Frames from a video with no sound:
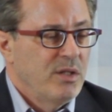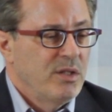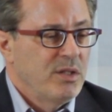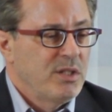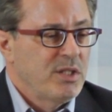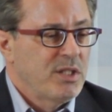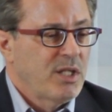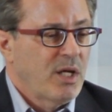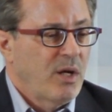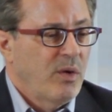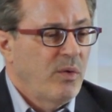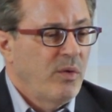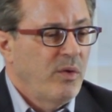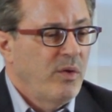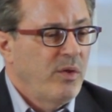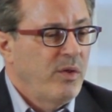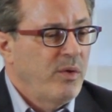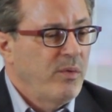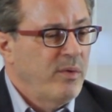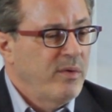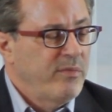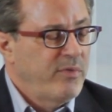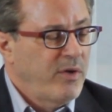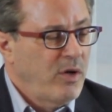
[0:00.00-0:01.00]
So
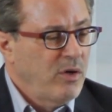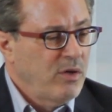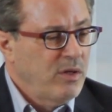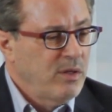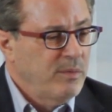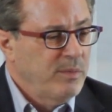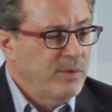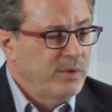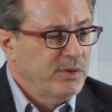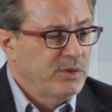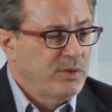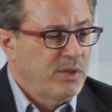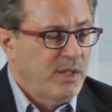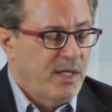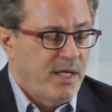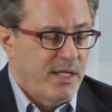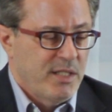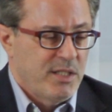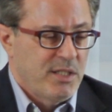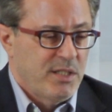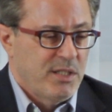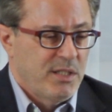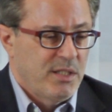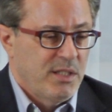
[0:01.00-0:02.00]
the revocable
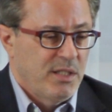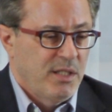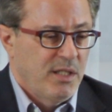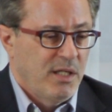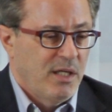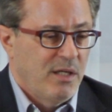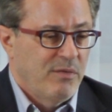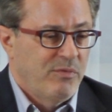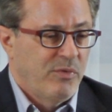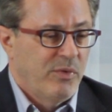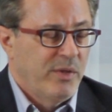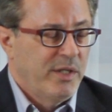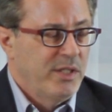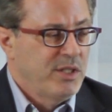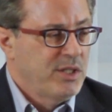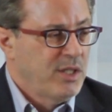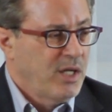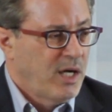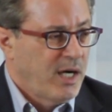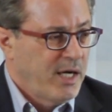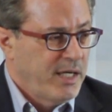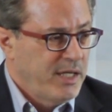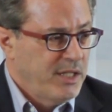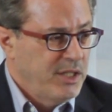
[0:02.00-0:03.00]
trust avoids
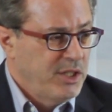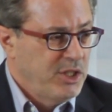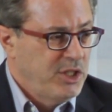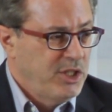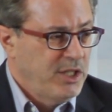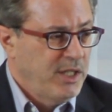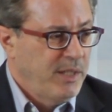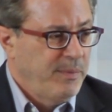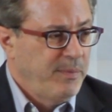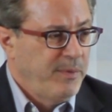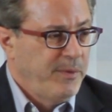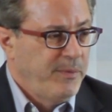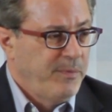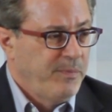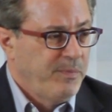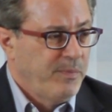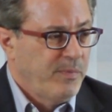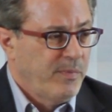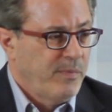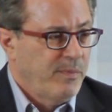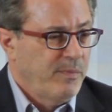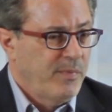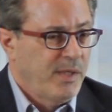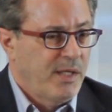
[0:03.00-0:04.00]
guardianship
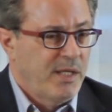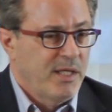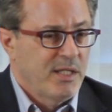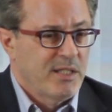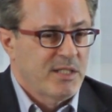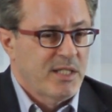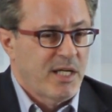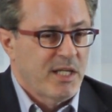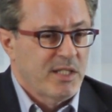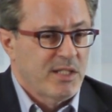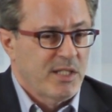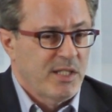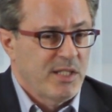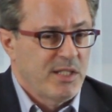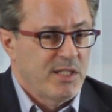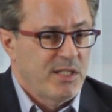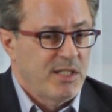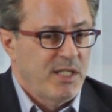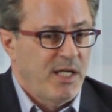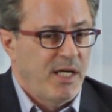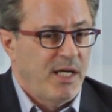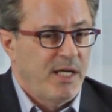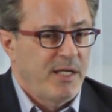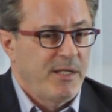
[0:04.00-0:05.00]
because, as I
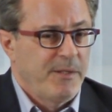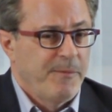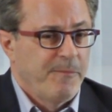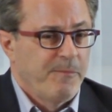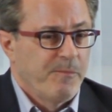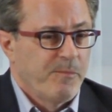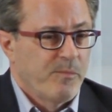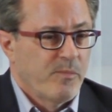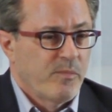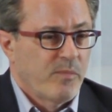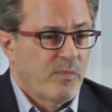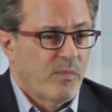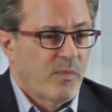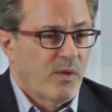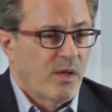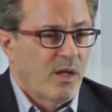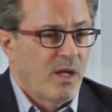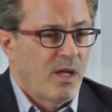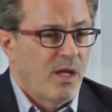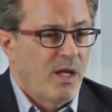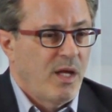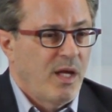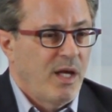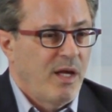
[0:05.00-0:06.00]
said,
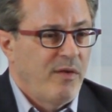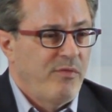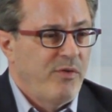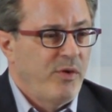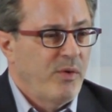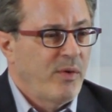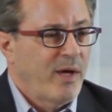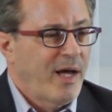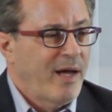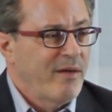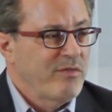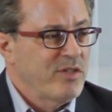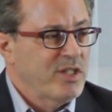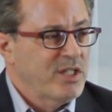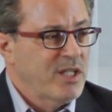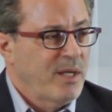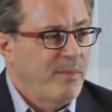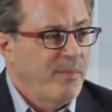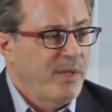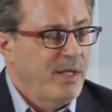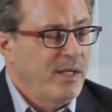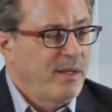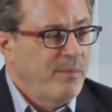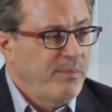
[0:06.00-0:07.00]
if you have
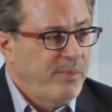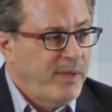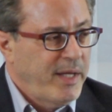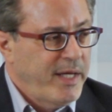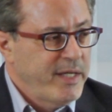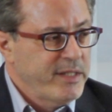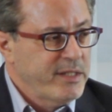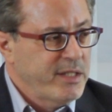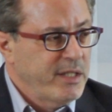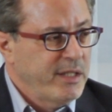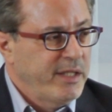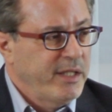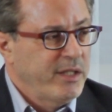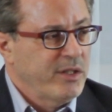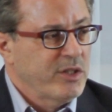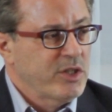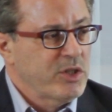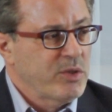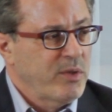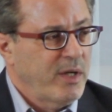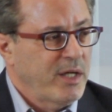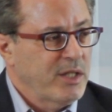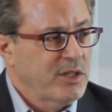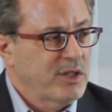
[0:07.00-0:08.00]
somebody in place in legal
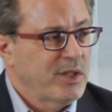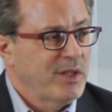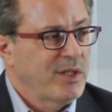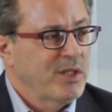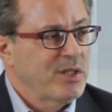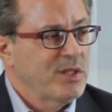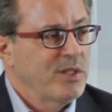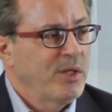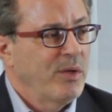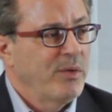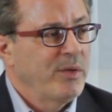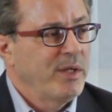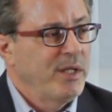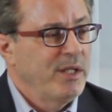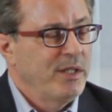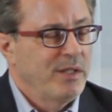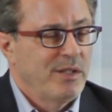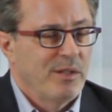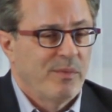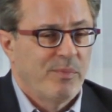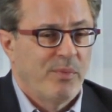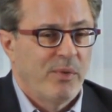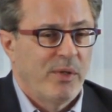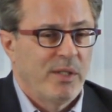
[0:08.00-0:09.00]
structure, there's no
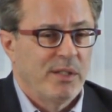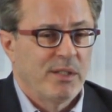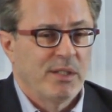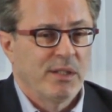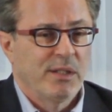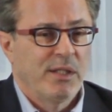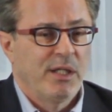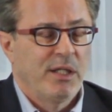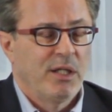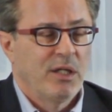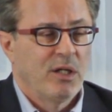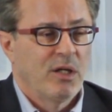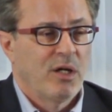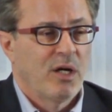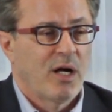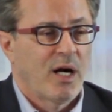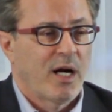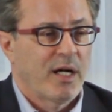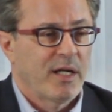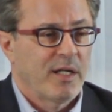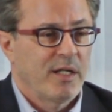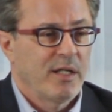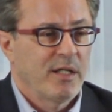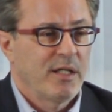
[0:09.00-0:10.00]
need to appoint a legal
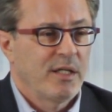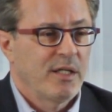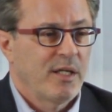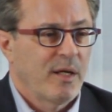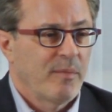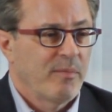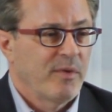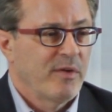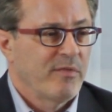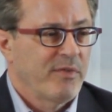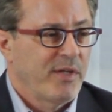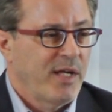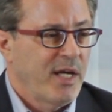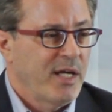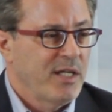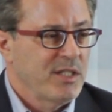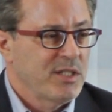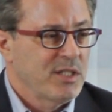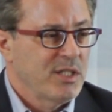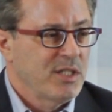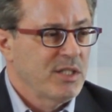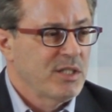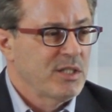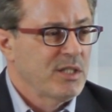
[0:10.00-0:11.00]
guardian. A number of
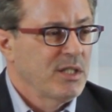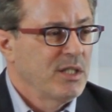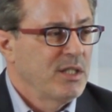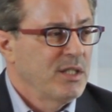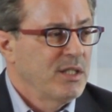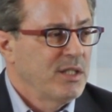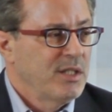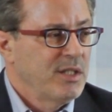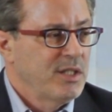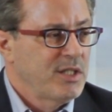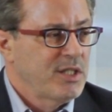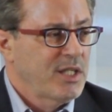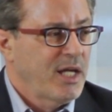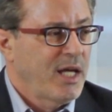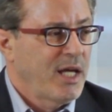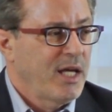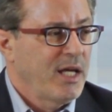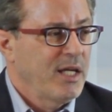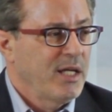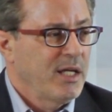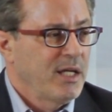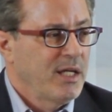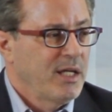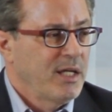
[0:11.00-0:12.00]
cases
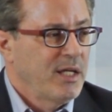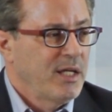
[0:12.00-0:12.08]
say